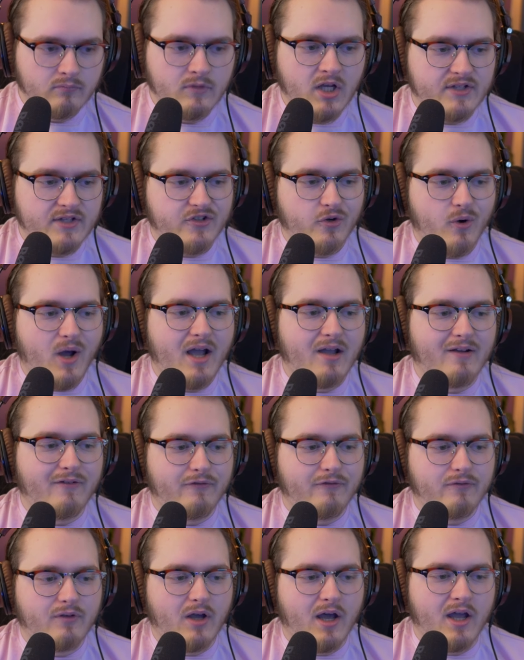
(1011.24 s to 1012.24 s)
Yeah, so
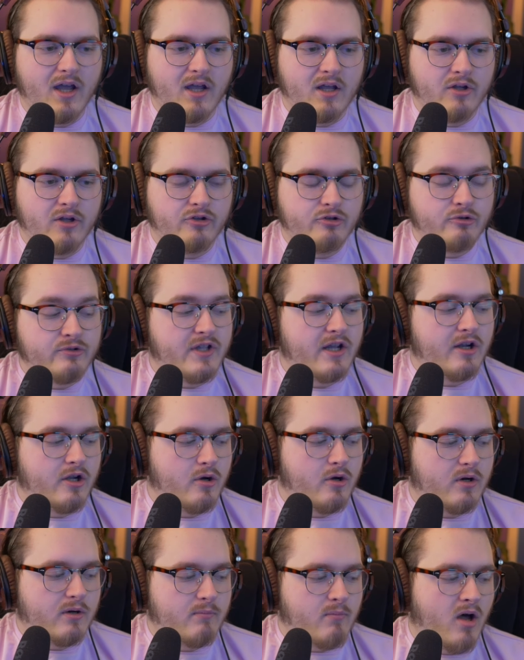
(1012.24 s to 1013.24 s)
I've I used that
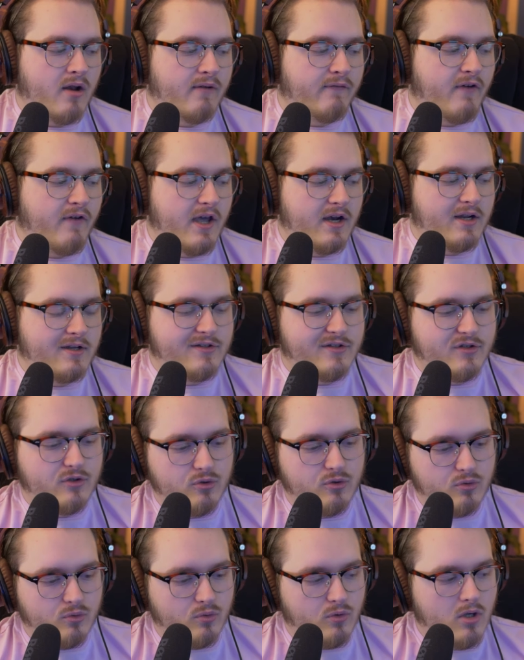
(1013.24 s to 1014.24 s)
code and modified it
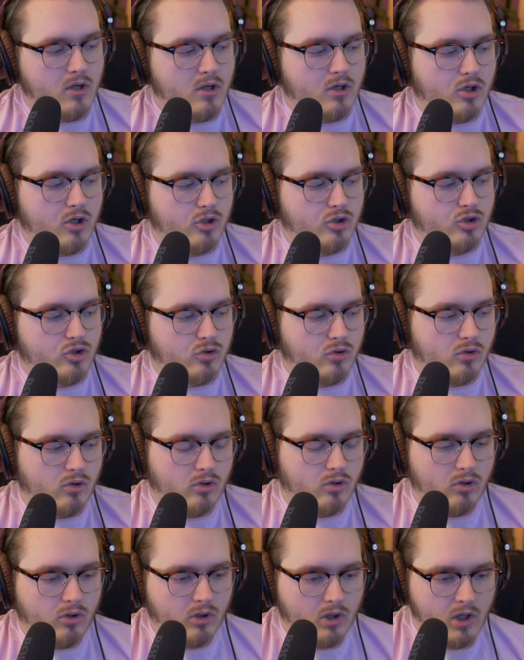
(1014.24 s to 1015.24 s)
to
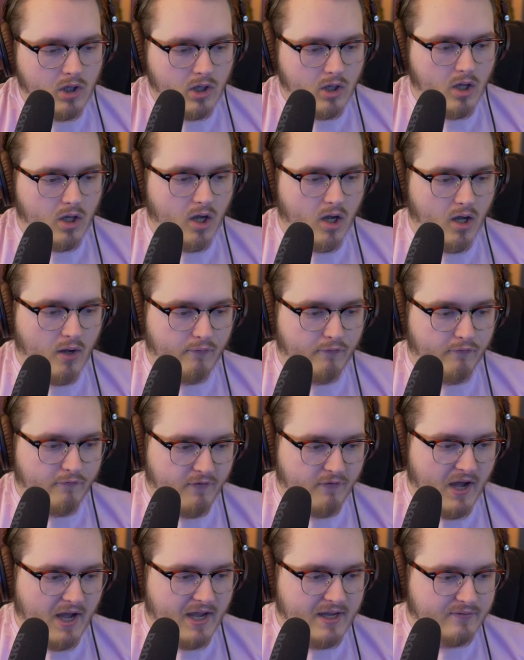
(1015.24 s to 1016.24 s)
control uh,
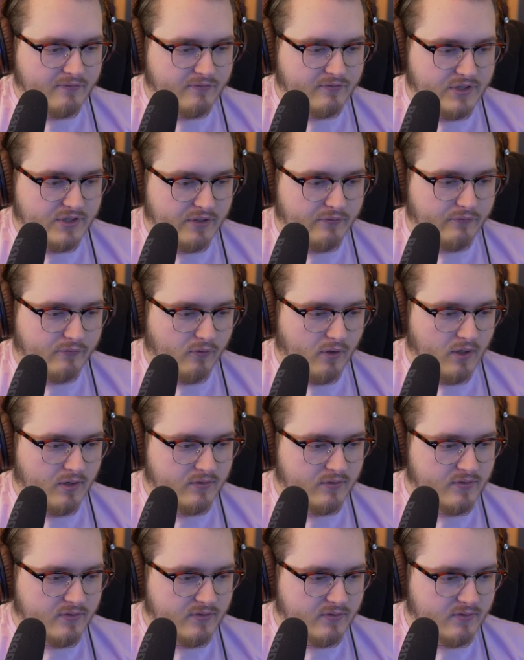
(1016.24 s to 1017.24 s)
five
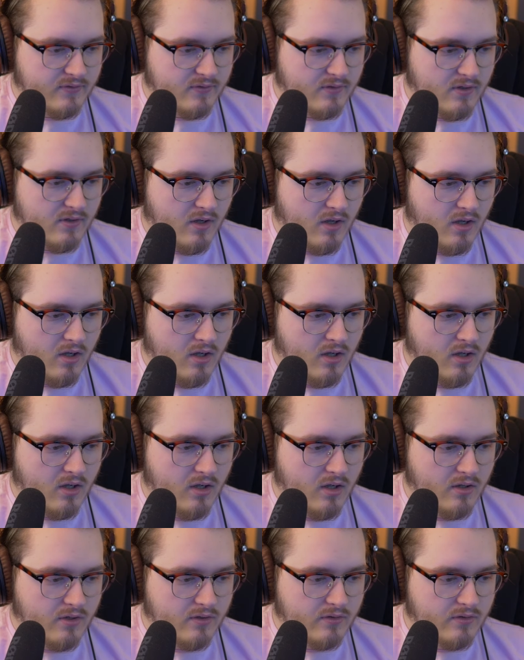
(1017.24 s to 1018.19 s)
different uh,